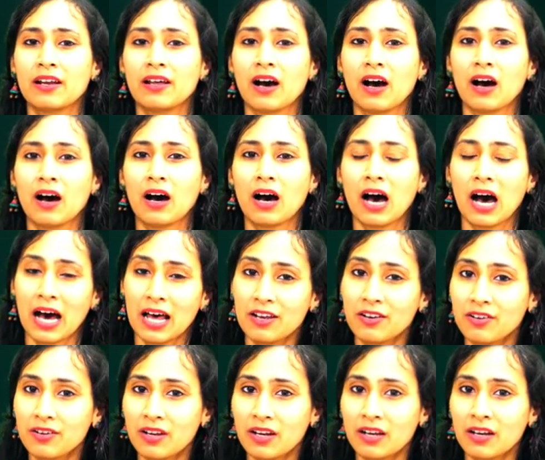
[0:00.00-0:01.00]

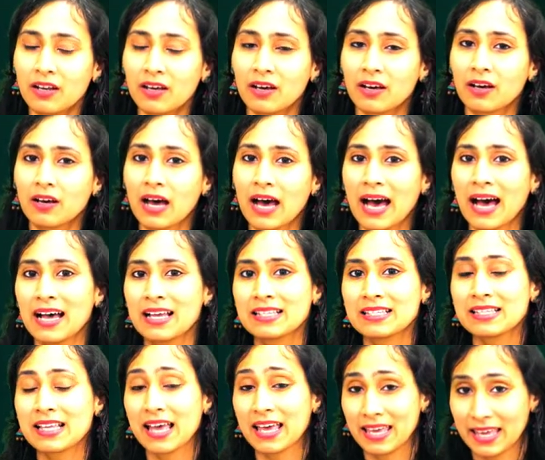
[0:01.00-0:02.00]
100
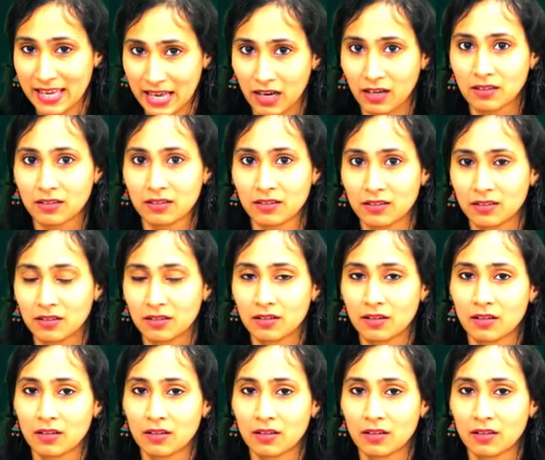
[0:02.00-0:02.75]
as hyaku,